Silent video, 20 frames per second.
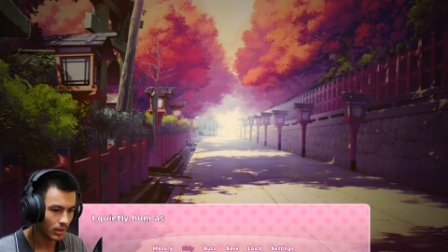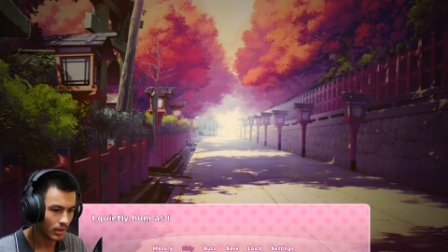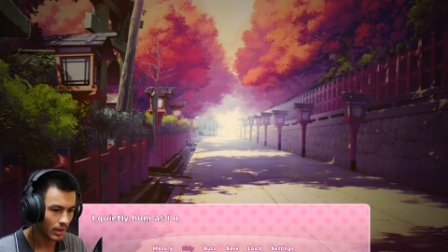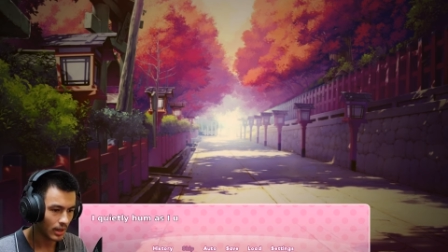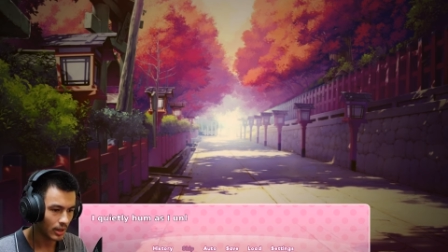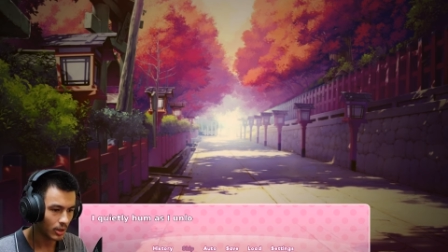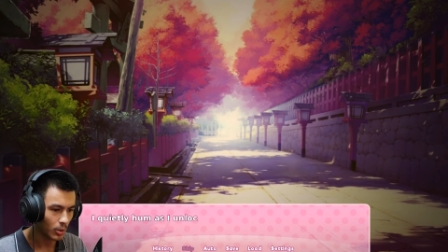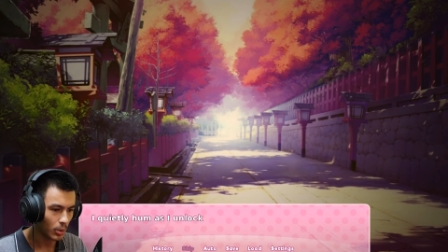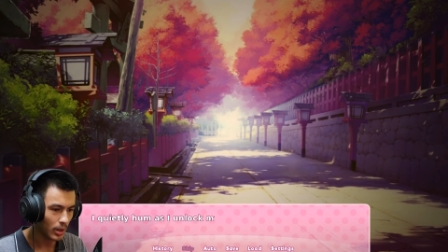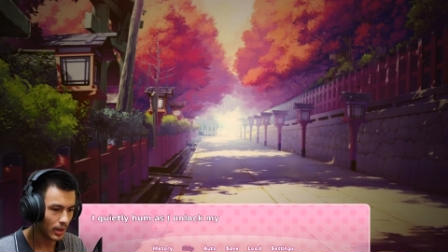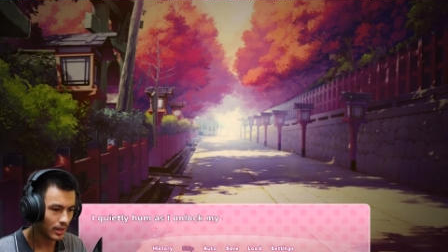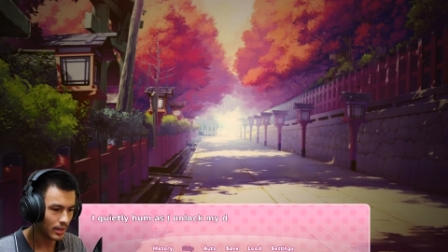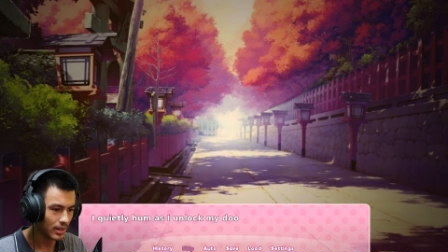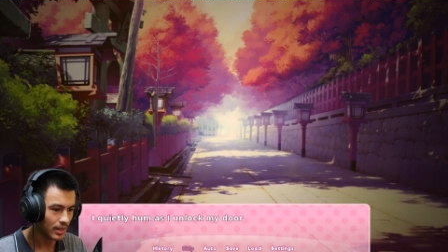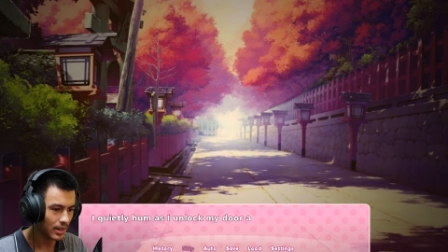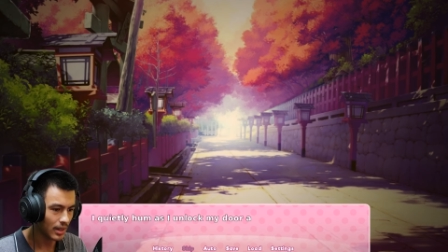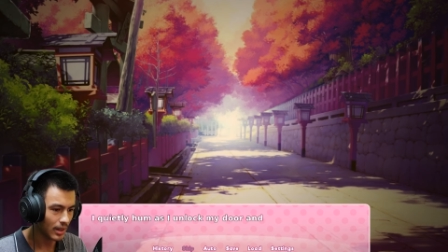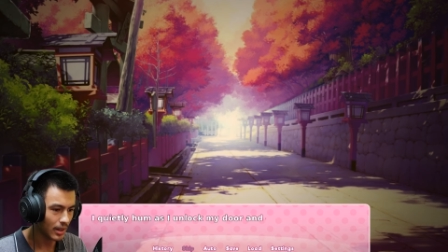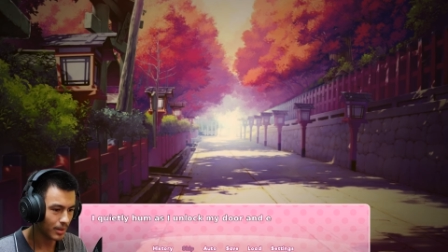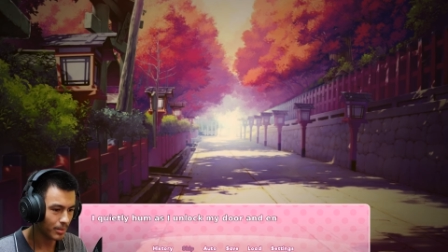I quietly
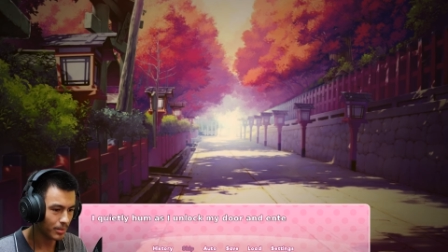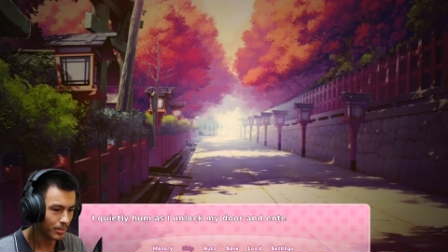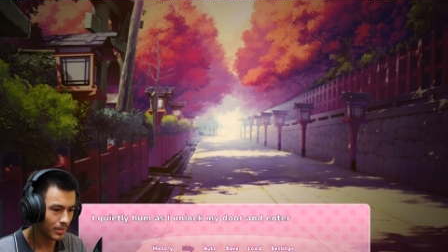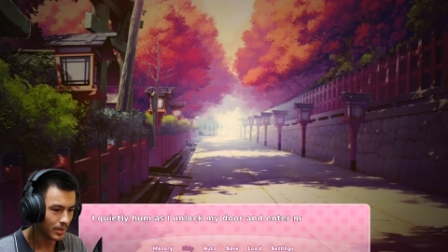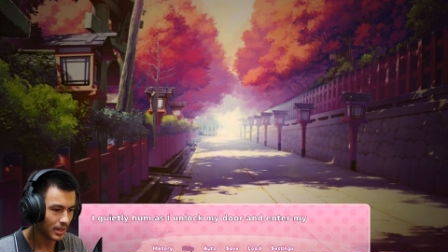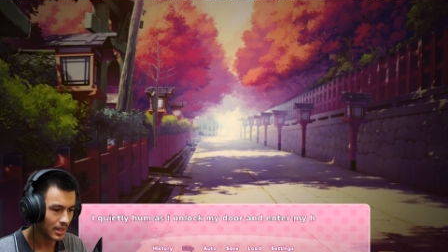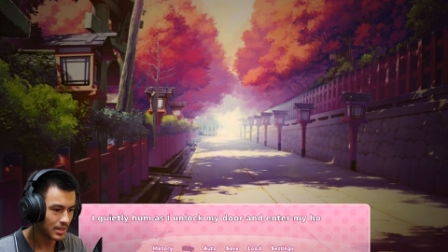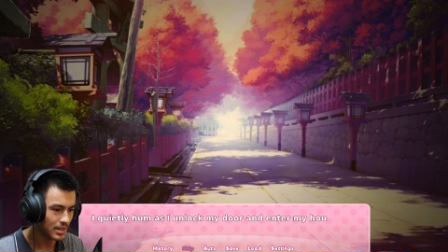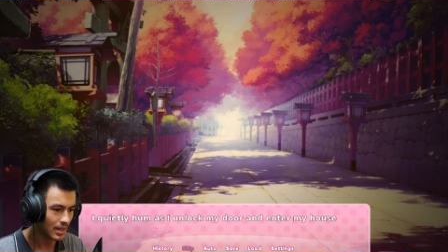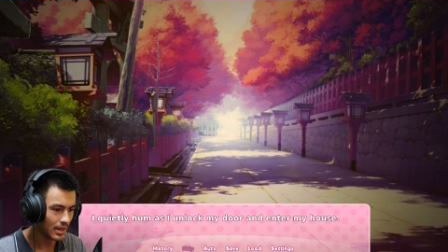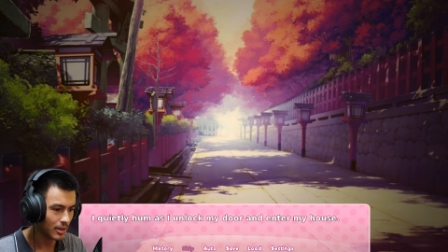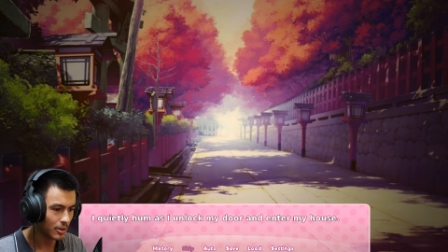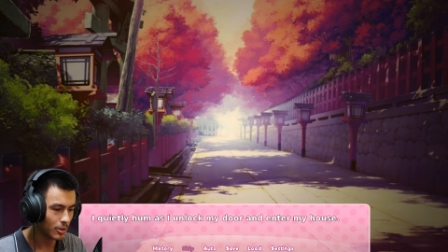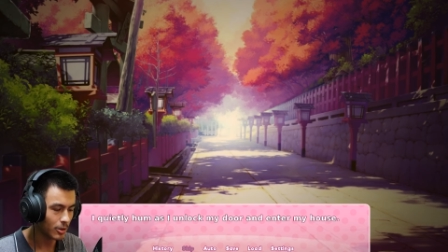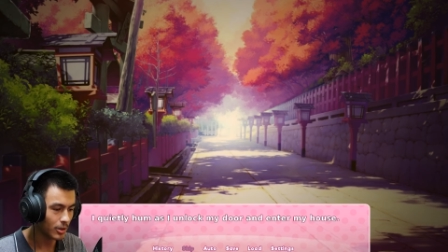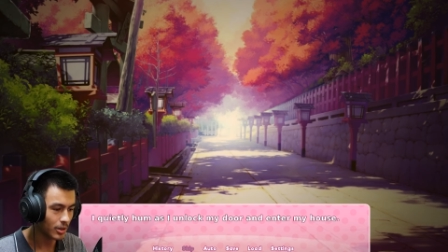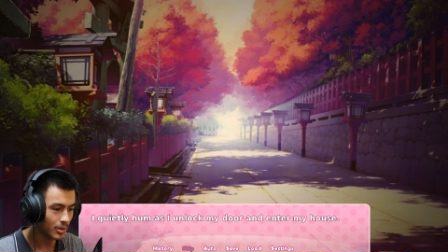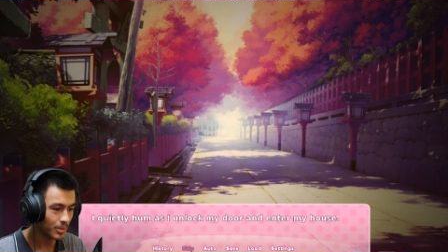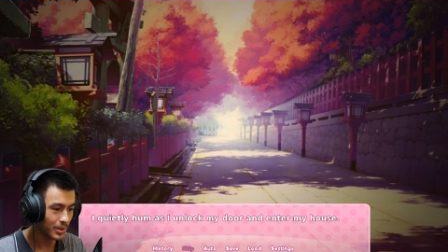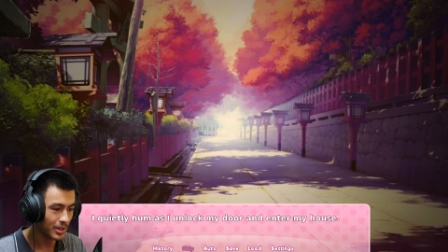hum as I
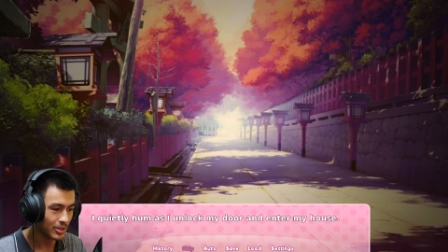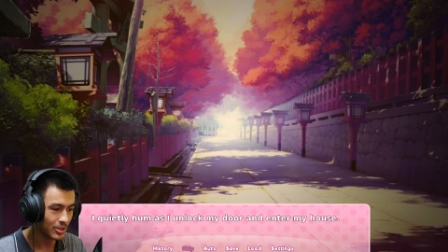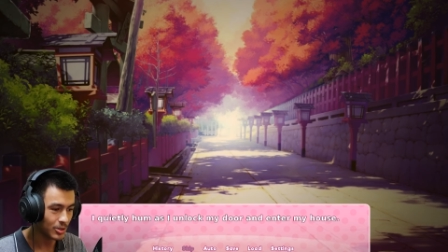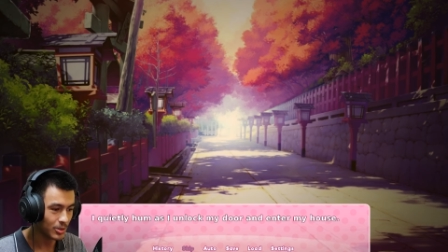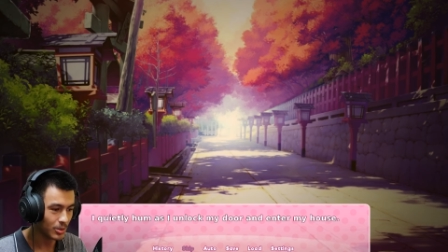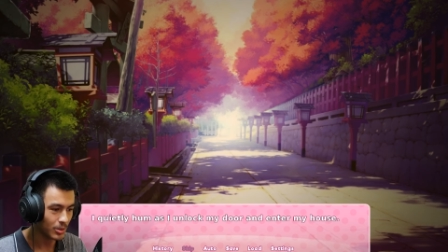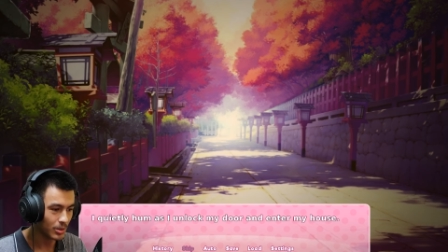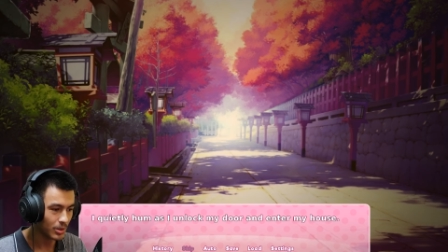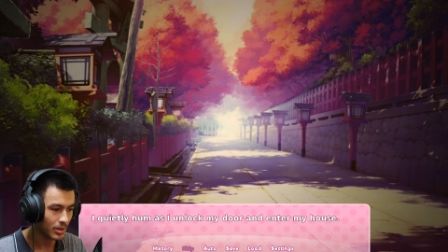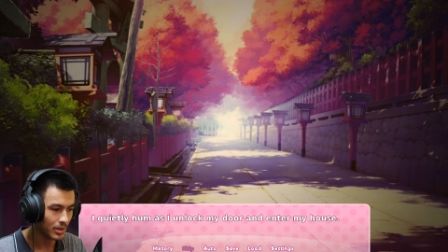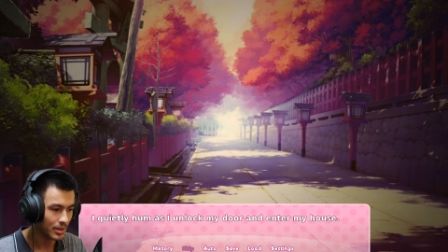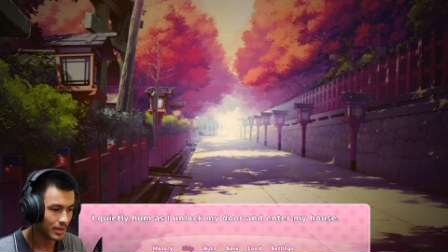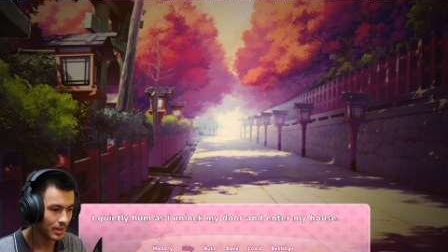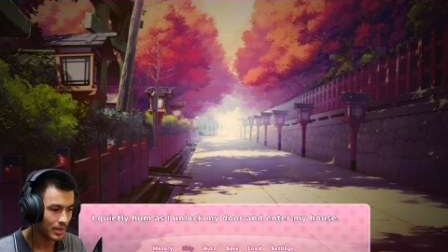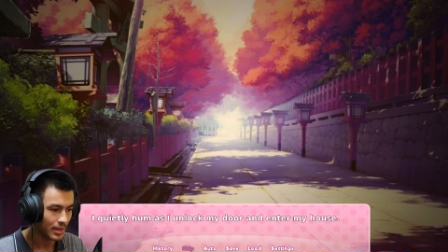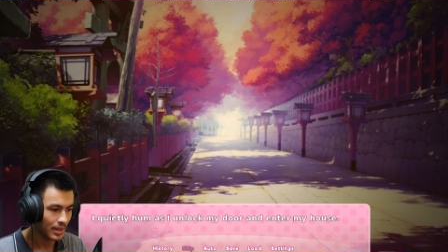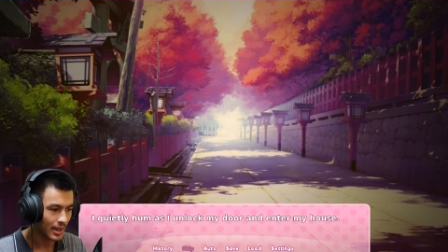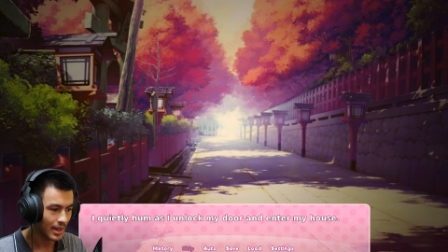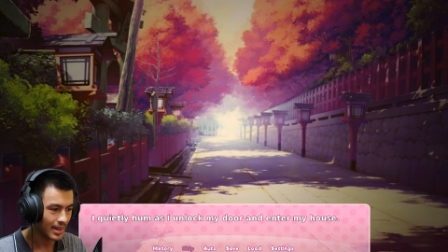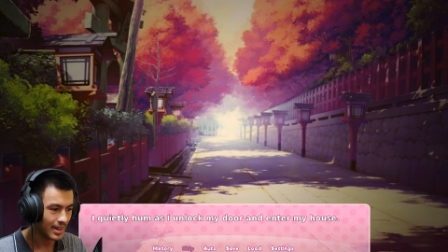unlock my door
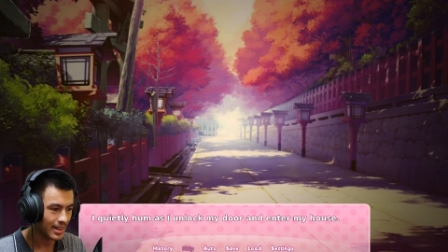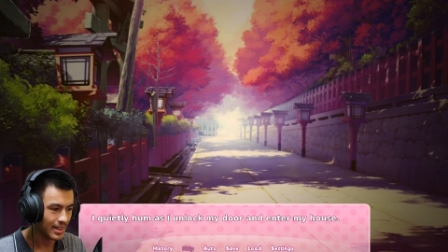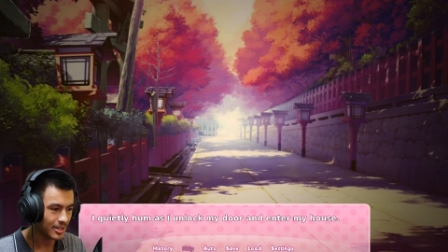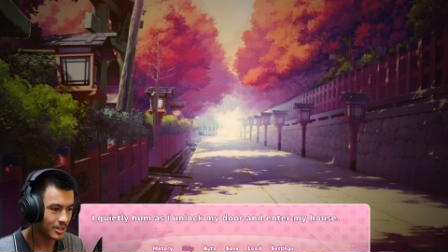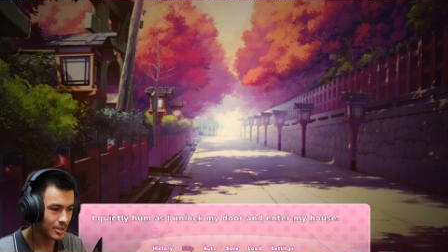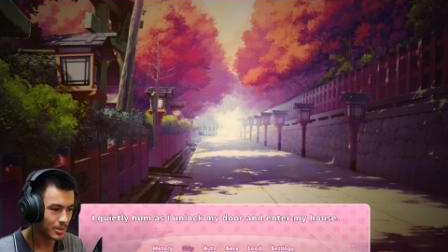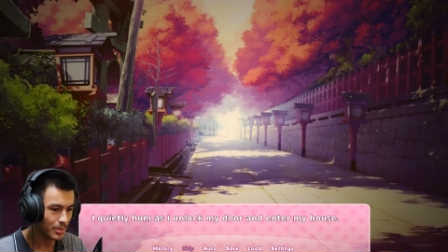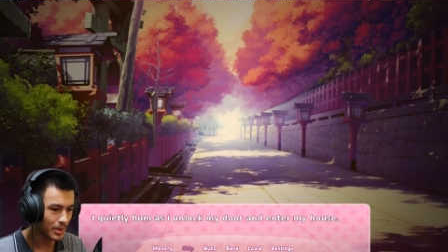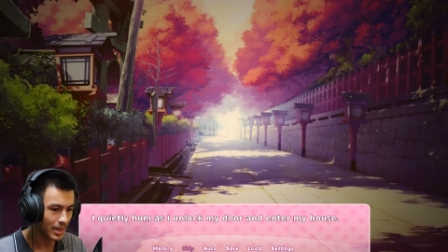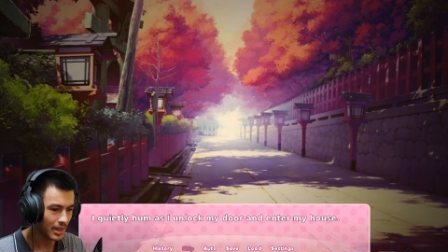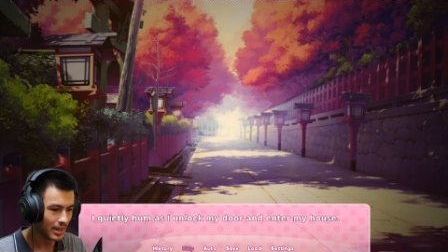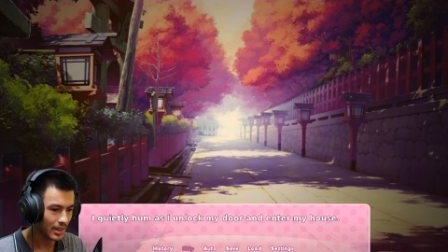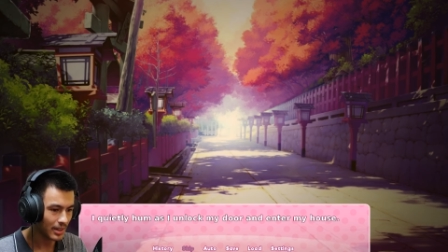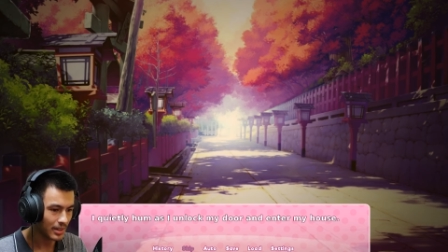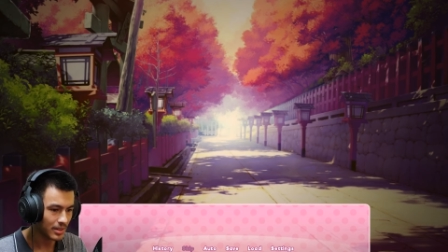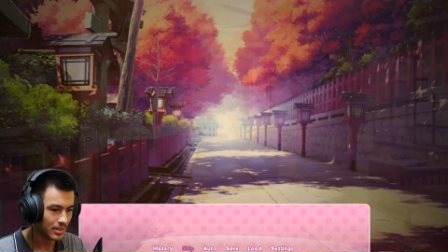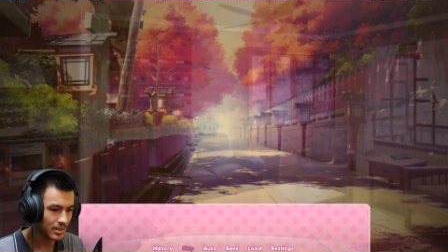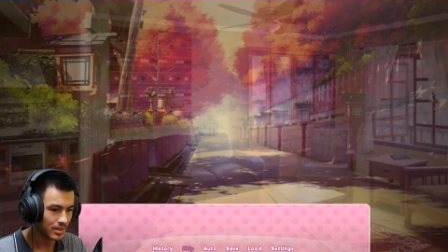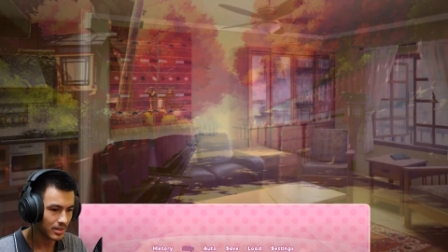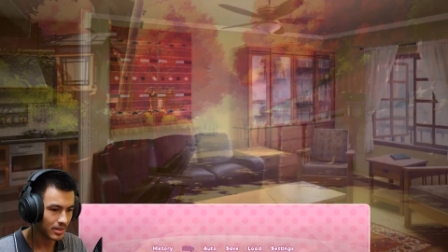and enter my
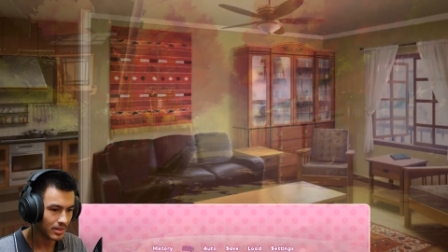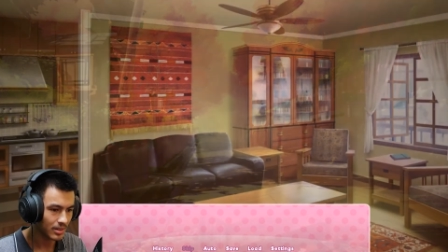house.